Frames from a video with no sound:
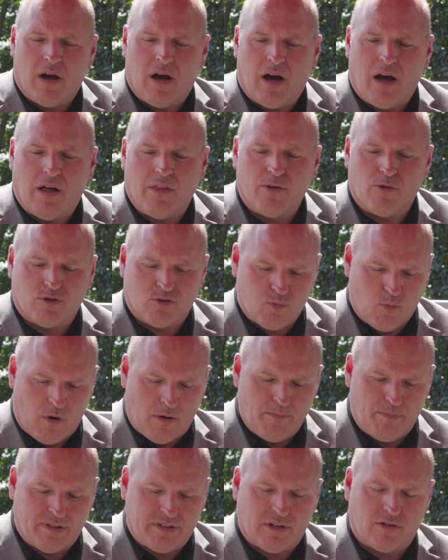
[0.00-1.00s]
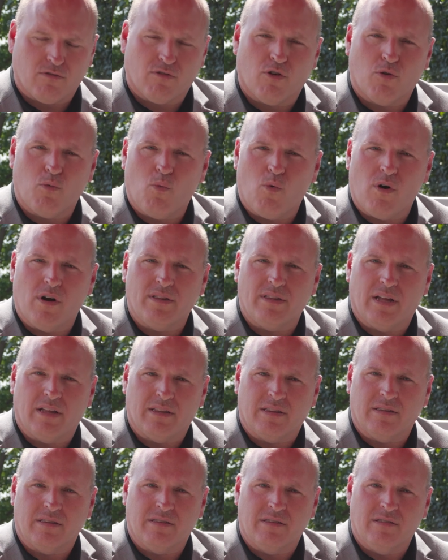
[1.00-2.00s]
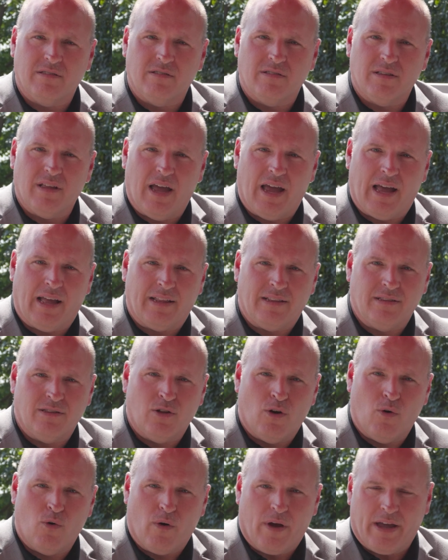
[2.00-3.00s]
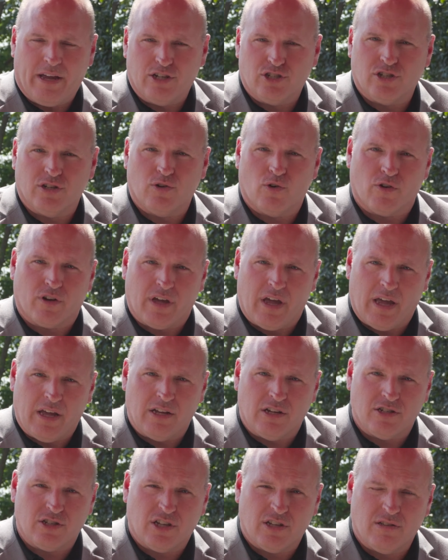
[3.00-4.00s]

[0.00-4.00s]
Uh, there was one particular one that had no Asian or Kate